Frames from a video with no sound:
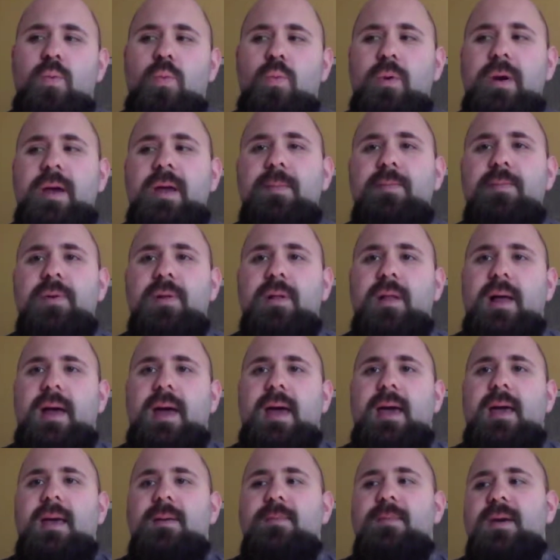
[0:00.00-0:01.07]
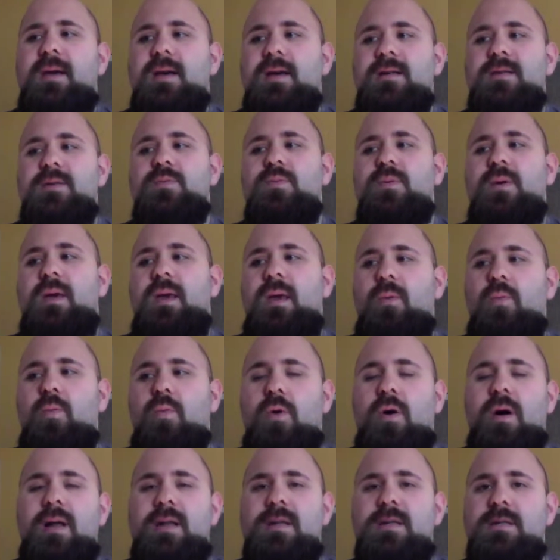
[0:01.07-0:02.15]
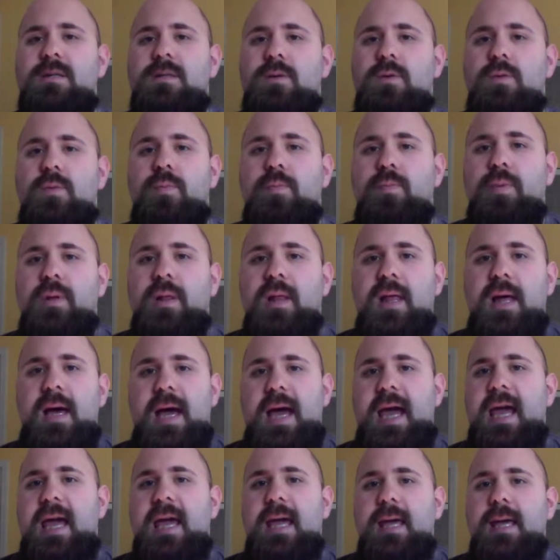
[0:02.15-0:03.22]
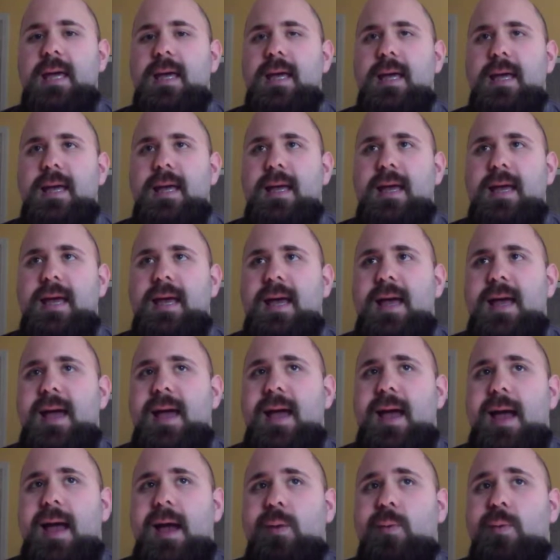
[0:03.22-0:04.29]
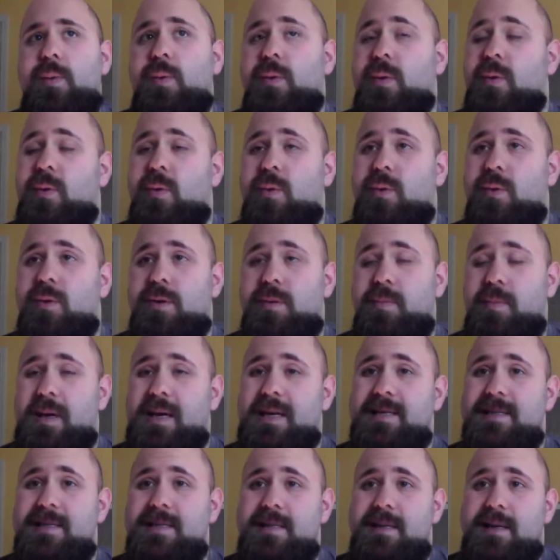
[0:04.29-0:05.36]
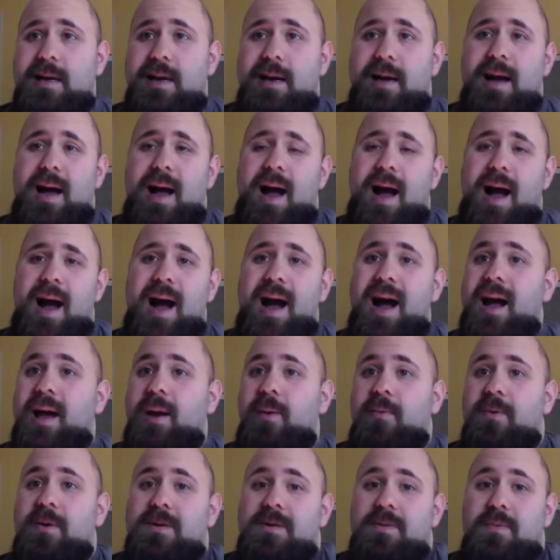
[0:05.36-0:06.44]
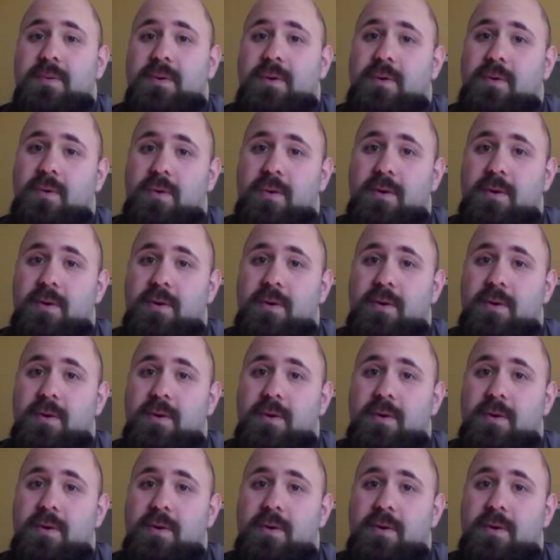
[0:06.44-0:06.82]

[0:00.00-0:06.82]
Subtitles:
we play because we want to play, and we record because I want to record.